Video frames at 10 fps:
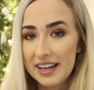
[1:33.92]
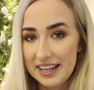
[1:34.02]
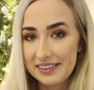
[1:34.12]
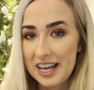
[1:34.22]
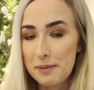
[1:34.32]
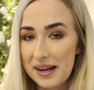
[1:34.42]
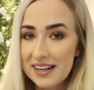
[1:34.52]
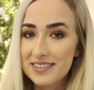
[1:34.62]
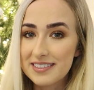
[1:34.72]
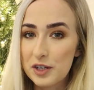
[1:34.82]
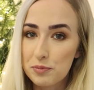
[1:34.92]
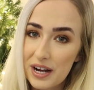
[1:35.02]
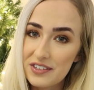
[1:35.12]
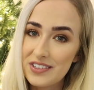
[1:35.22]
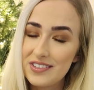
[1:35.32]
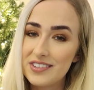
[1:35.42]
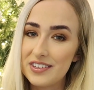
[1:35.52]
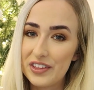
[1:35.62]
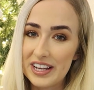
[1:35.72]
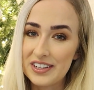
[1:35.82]
in their bags as little presents
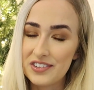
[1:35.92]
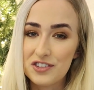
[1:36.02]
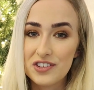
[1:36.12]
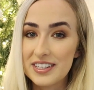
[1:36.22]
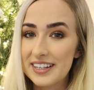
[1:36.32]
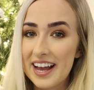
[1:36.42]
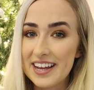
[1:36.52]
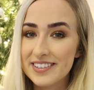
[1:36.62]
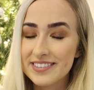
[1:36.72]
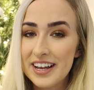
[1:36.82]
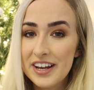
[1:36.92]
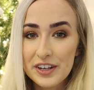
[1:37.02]
and things just in case